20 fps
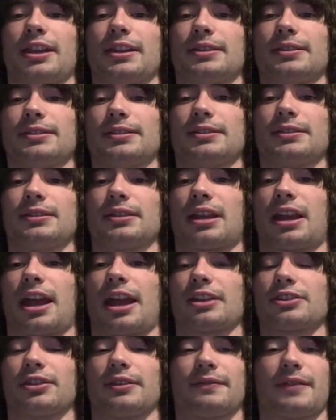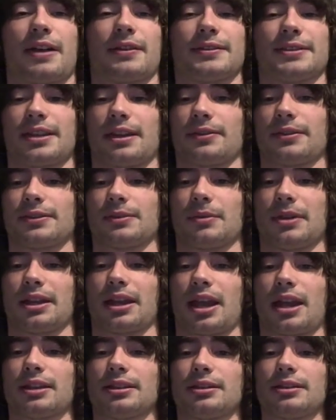it is? And I actually found this out this
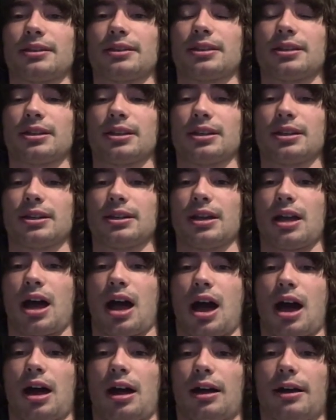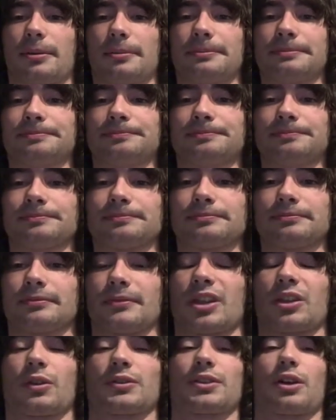weekend.
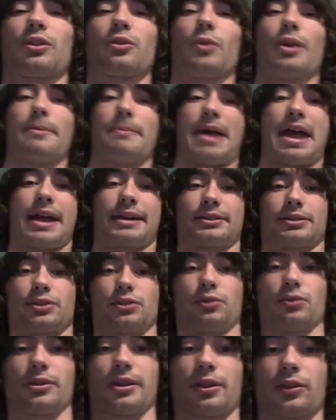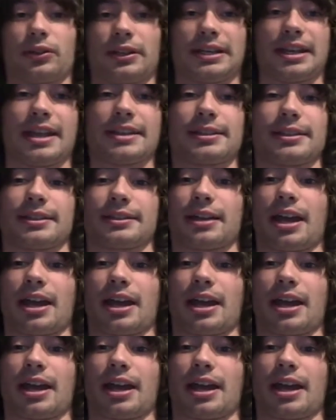It goes all the way back to the early days of the